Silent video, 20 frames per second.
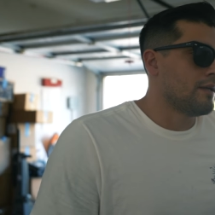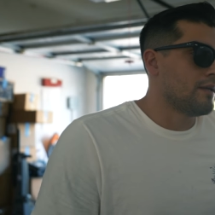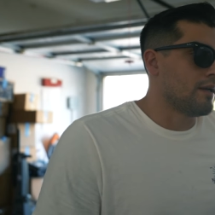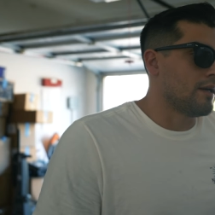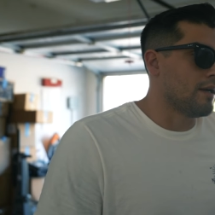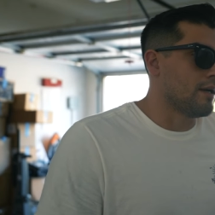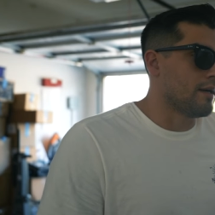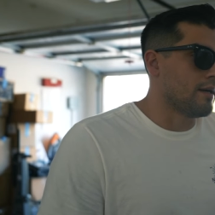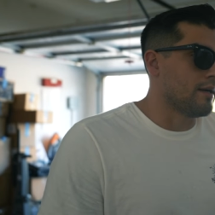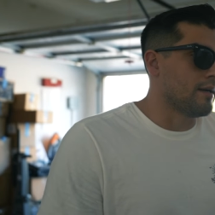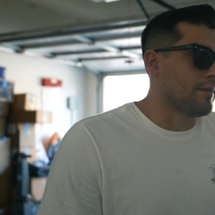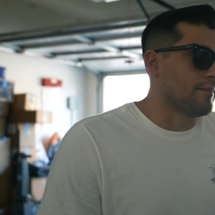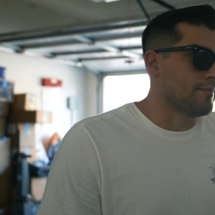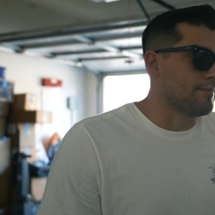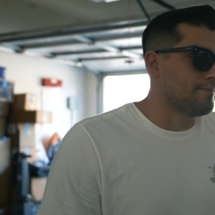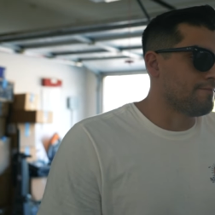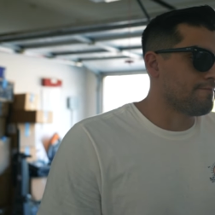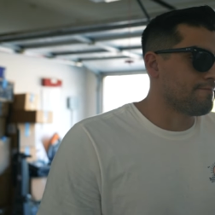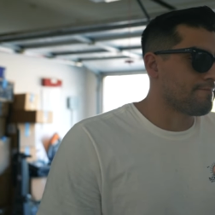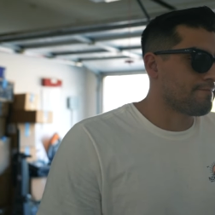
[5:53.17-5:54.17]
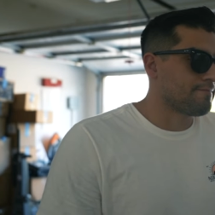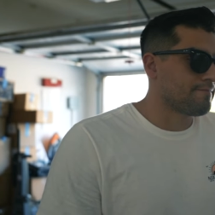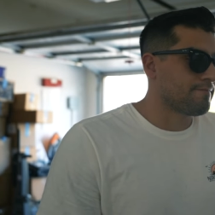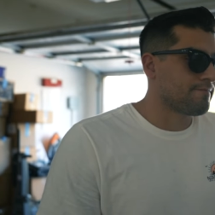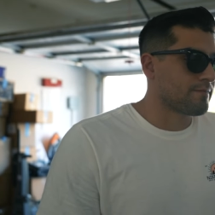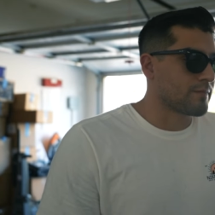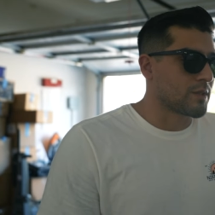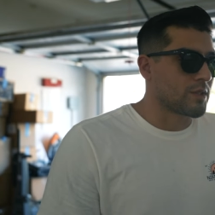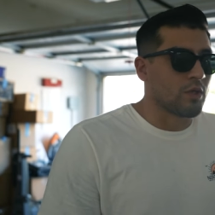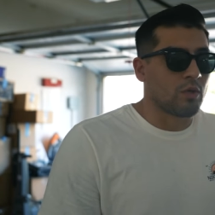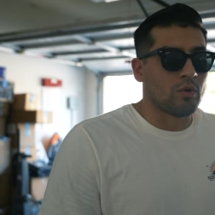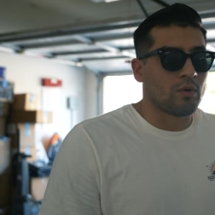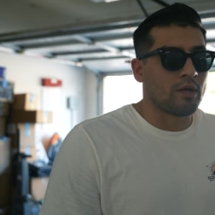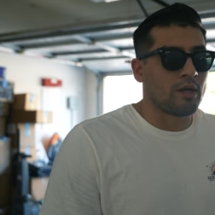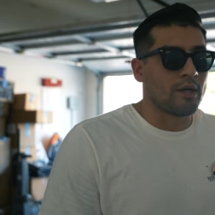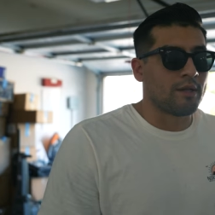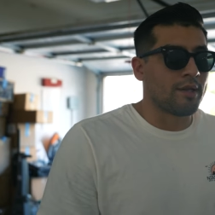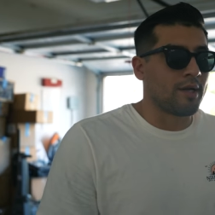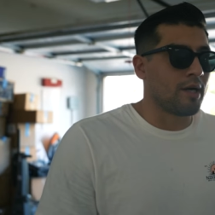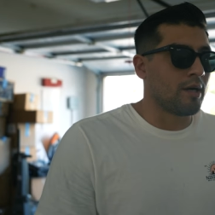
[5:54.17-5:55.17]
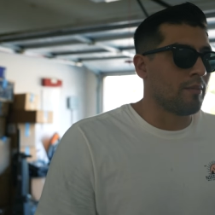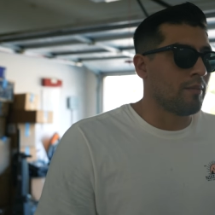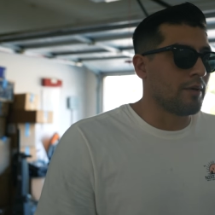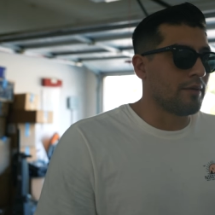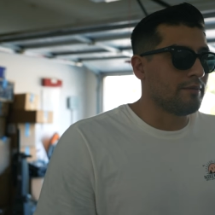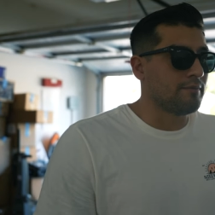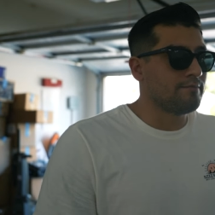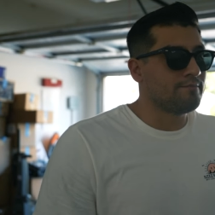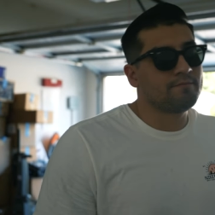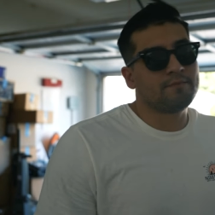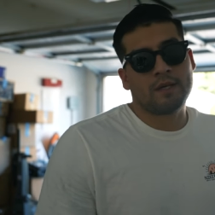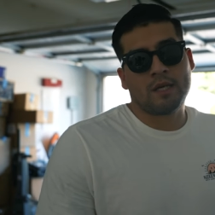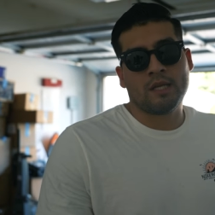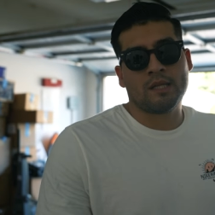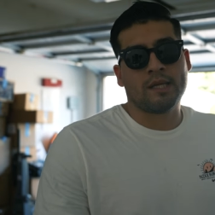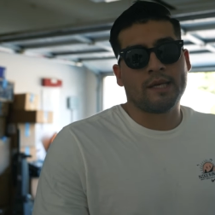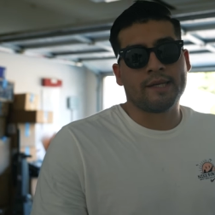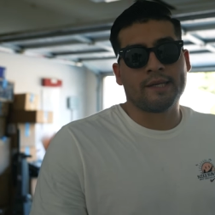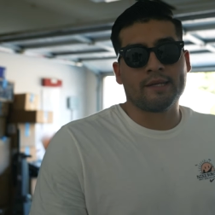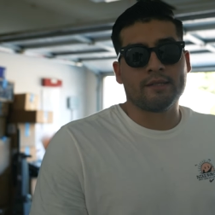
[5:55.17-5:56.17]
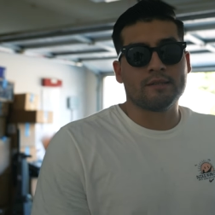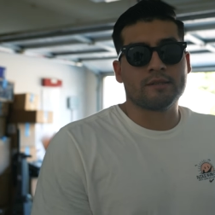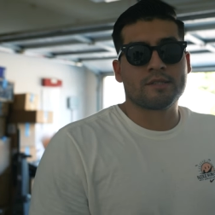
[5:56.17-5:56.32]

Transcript: um, going on there, but I like it.